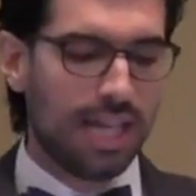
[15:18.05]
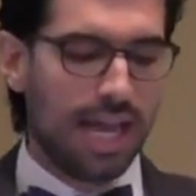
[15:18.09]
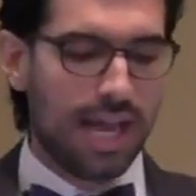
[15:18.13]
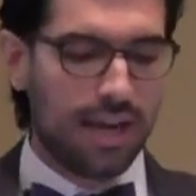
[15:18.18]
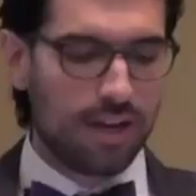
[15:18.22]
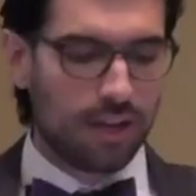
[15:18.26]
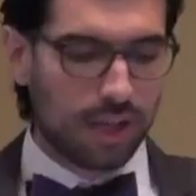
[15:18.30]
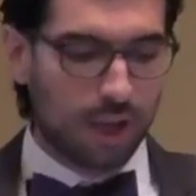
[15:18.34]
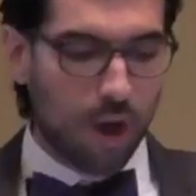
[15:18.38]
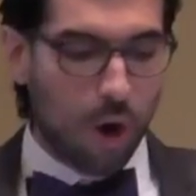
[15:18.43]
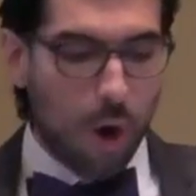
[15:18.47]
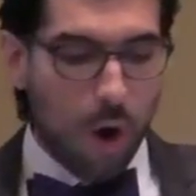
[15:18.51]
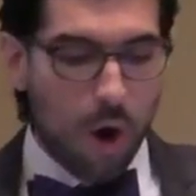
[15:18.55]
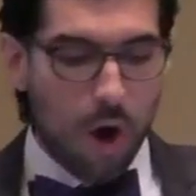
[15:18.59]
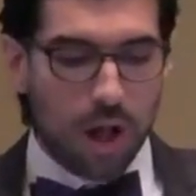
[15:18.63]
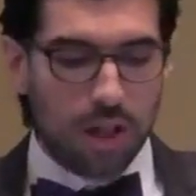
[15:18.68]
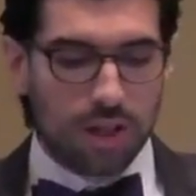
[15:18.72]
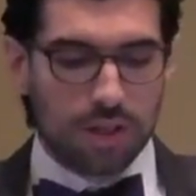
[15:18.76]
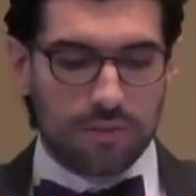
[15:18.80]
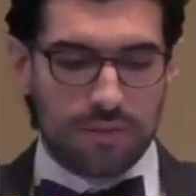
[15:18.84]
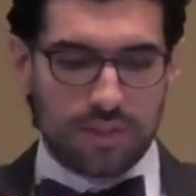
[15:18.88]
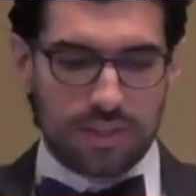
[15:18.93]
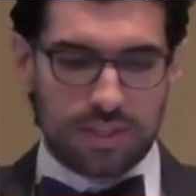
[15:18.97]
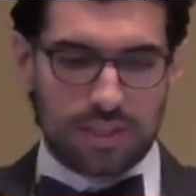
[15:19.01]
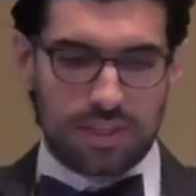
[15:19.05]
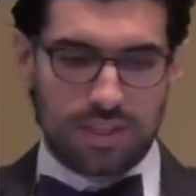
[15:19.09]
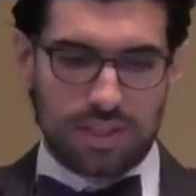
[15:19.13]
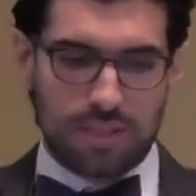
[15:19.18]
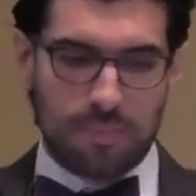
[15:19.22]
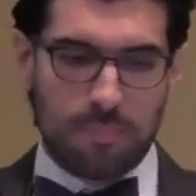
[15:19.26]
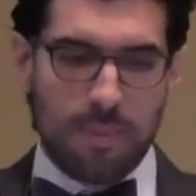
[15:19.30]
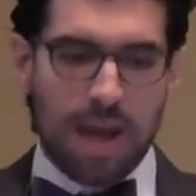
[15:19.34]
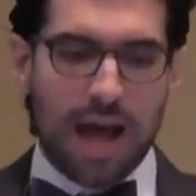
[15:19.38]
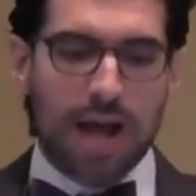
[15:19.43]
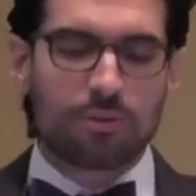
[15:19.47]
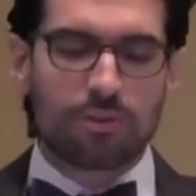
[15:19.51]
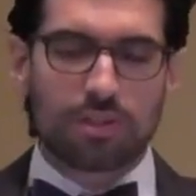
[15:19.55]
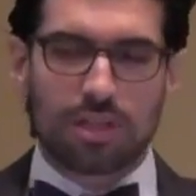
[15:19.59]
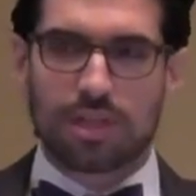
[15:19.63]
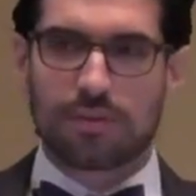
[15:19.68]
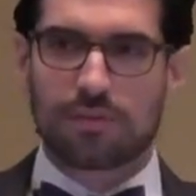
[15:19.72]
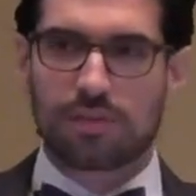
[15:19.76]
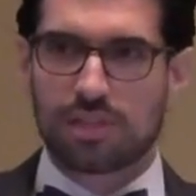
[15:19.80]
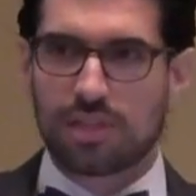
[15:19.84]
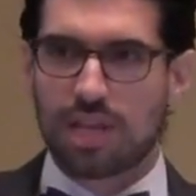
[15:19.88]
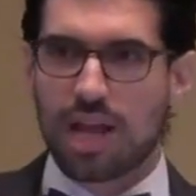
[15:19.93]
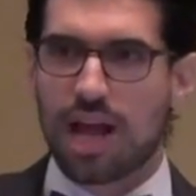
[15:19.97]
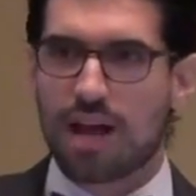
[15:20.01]
And like all of this mountain
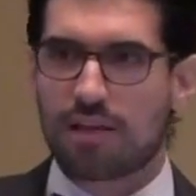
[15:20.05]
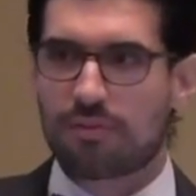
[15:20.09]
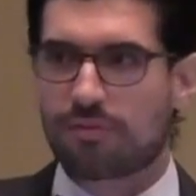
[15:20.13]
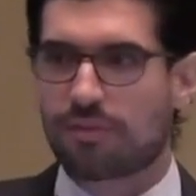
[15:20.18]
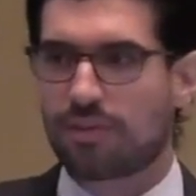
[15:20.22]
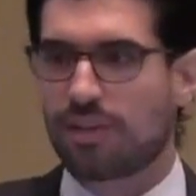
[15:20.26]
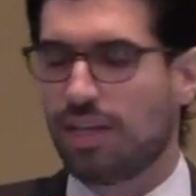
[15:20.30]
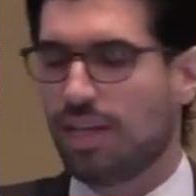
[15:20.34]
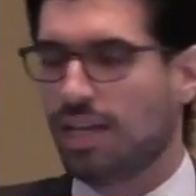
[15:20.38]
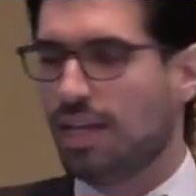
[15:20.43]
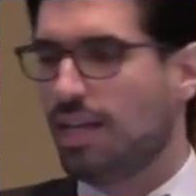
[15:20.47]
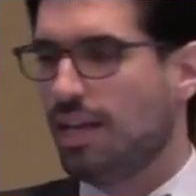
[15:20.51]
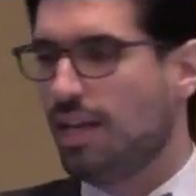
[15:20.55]
of stuff.